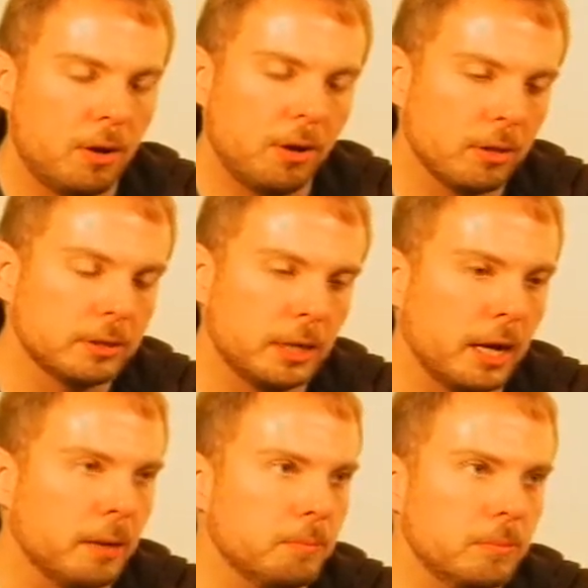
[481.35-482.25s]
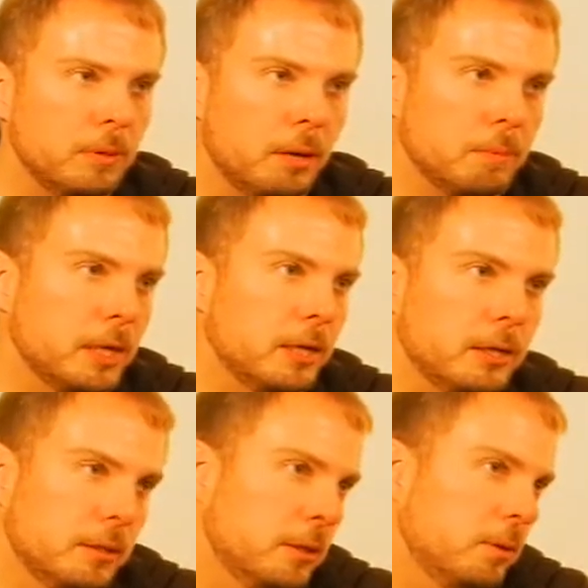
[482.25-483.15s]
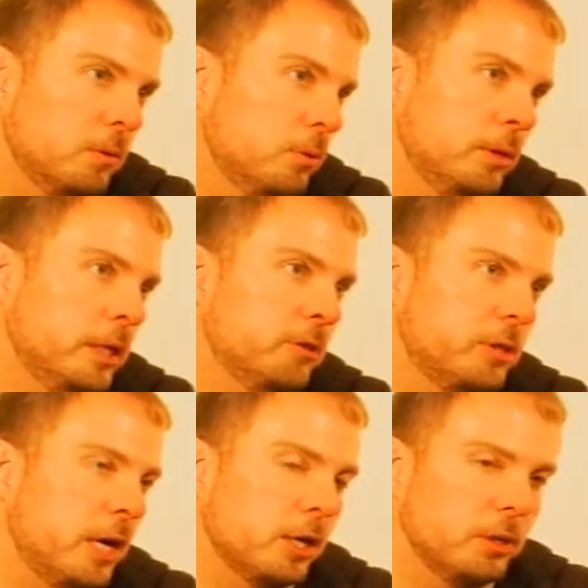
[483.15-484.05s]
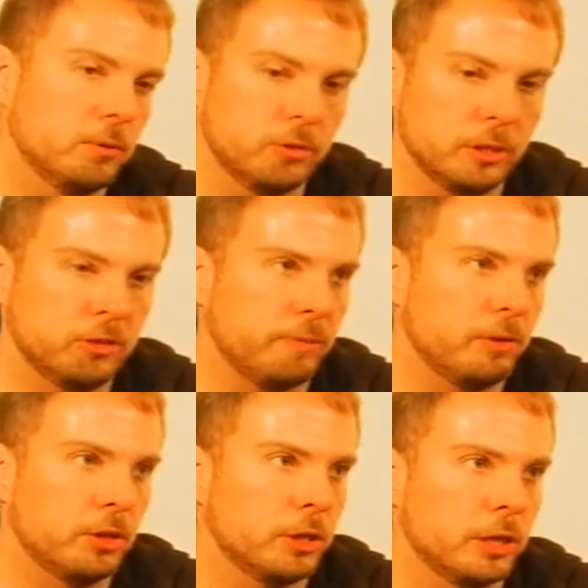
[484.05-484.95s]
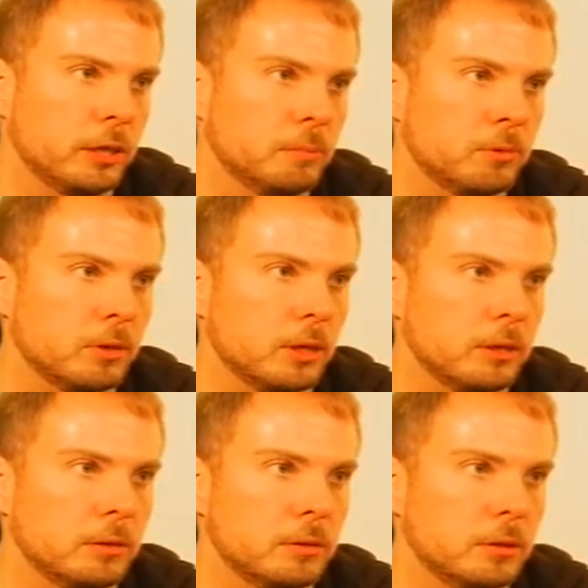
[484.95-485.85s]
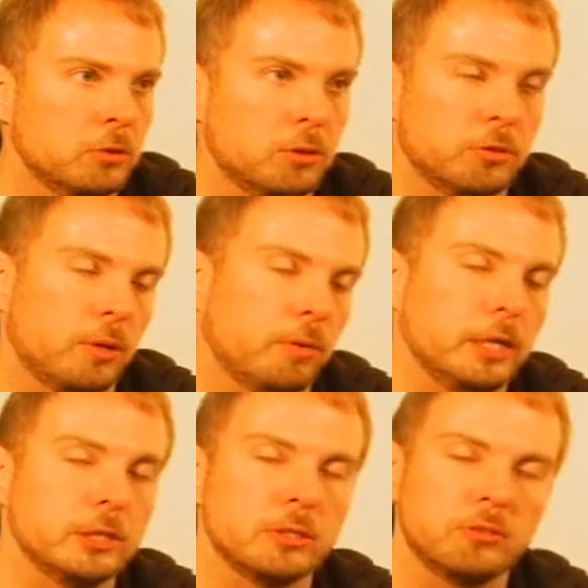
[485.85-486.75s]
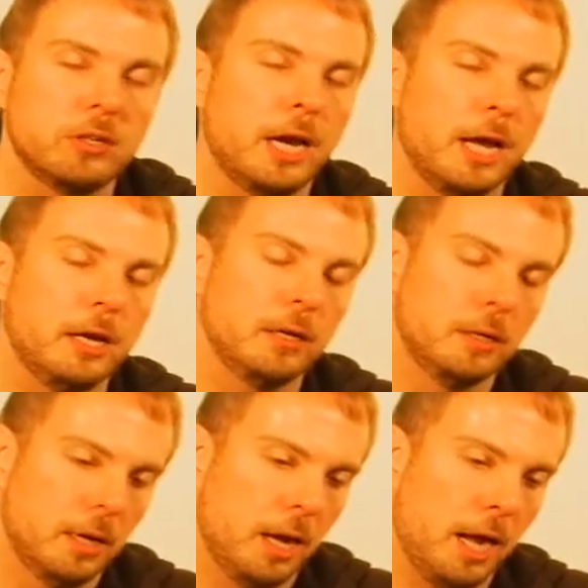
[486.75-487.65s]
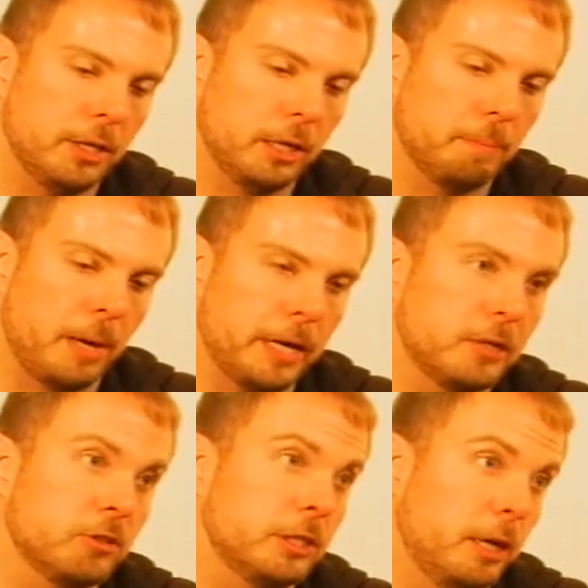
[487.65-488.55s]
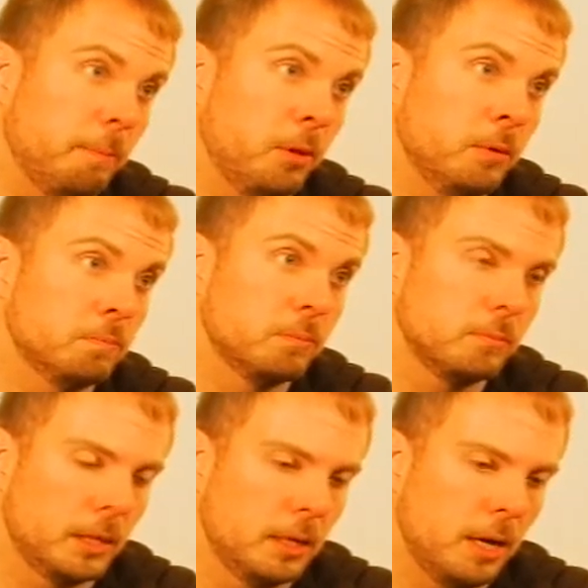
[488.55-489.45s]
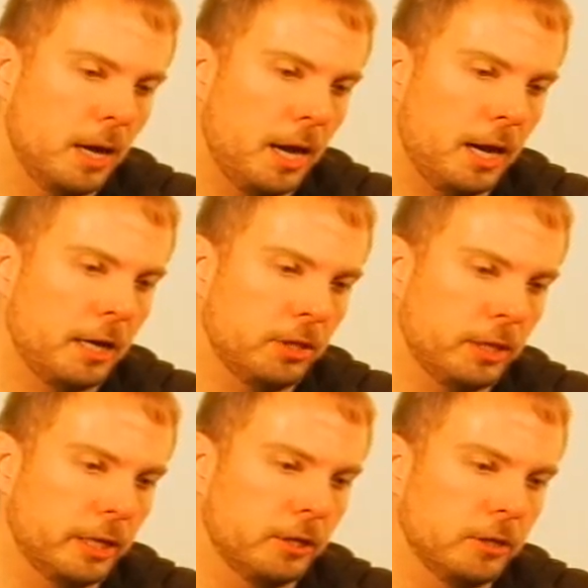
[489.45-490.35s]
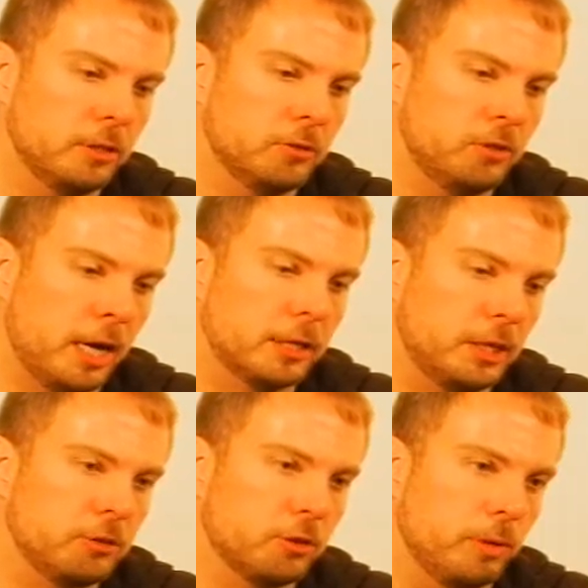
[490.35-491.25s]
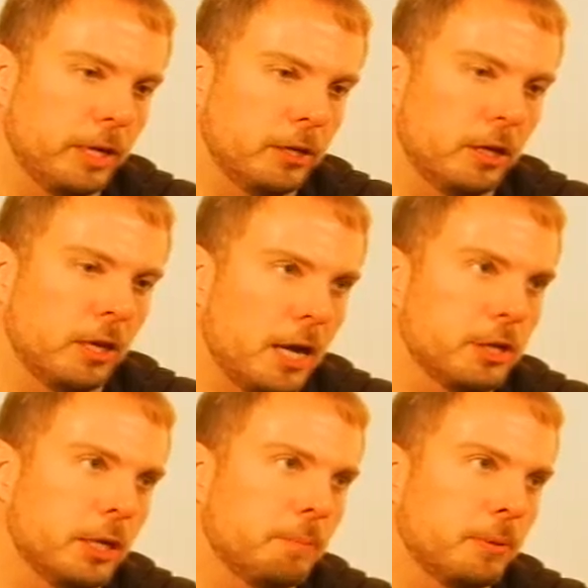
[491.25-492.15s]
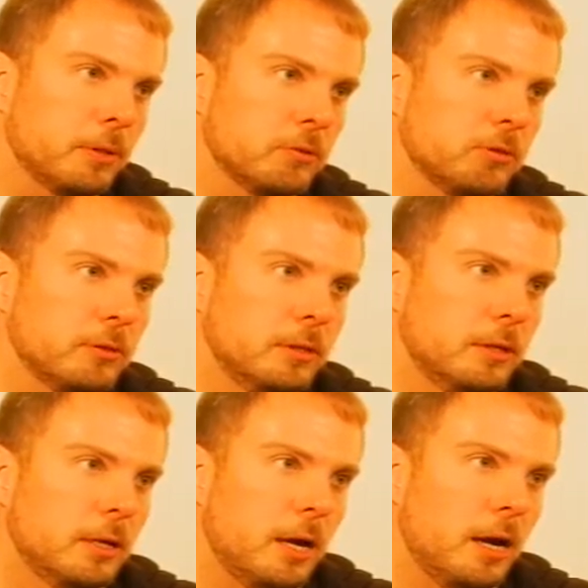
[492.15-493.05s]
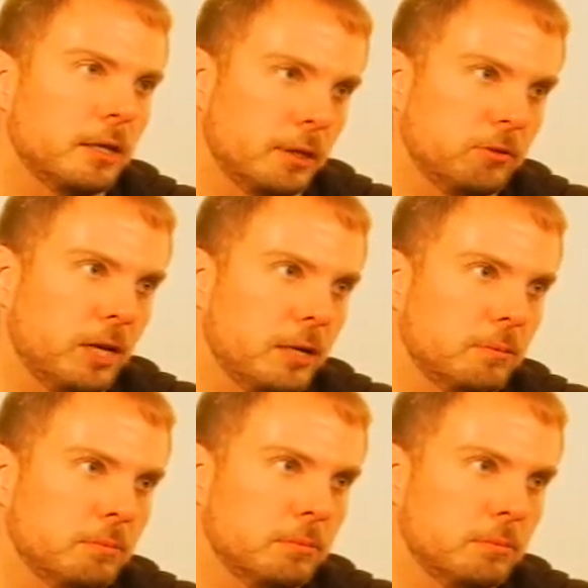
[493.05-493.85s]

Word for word: all the time. I mean, who needs tacos at 7:30 in the morning? It's just outrageous. And I think a body is a temple, and I think Zach desecrated a lot of temples on that set.